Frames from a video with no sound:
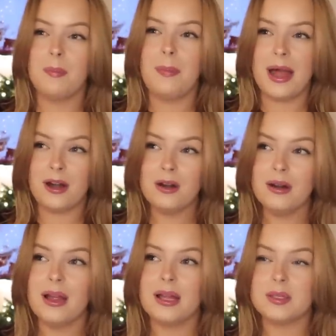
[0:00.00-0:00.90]

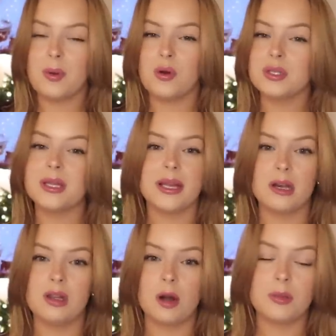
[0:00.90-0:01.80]
better, as opposed to like an
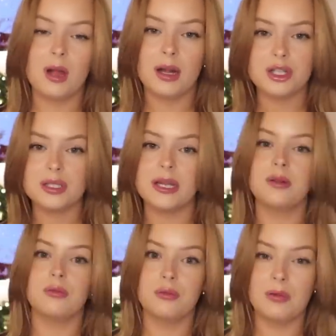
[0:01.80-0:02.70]
alarm clock just like
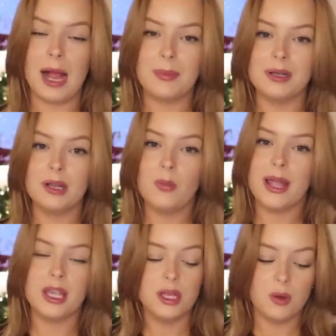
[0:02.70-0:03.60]
rapidly
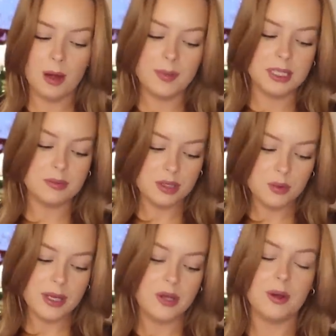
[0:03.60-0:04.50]
waking you up. It's supposed
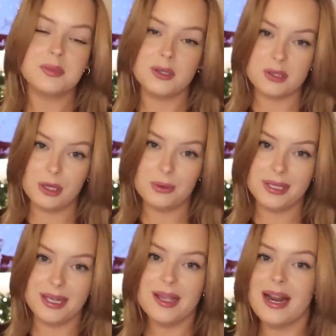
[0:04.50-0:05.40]
to wake you up
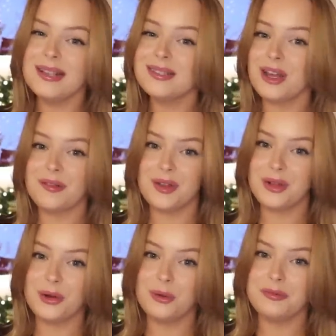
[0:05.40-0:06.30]
slowly. It has a lot of
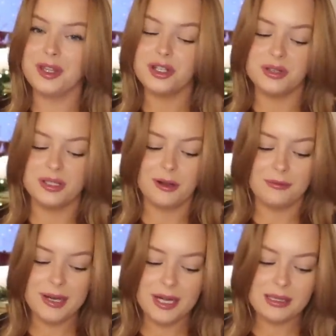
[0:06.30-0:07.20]
other cool features, like a
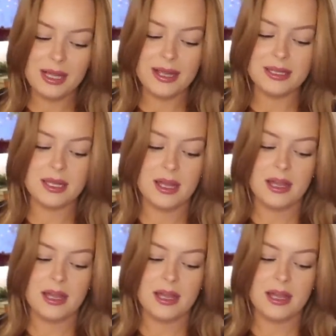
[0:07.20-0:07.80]
reading light.